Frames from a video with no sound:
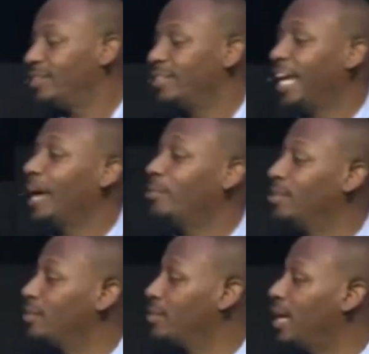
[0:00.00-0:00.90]

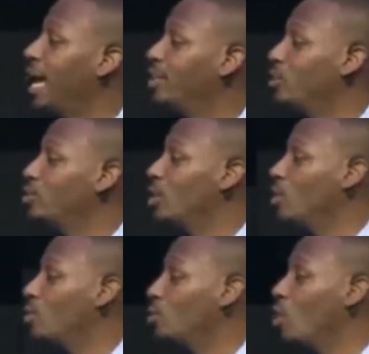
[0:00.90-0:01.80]
Camden, 9 years
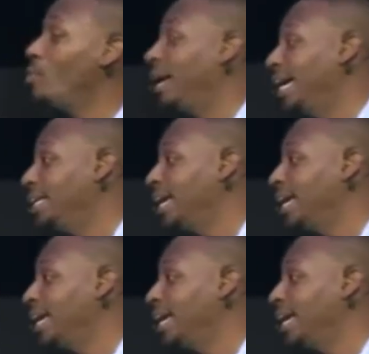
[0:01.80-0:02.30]
old. Hold my hand,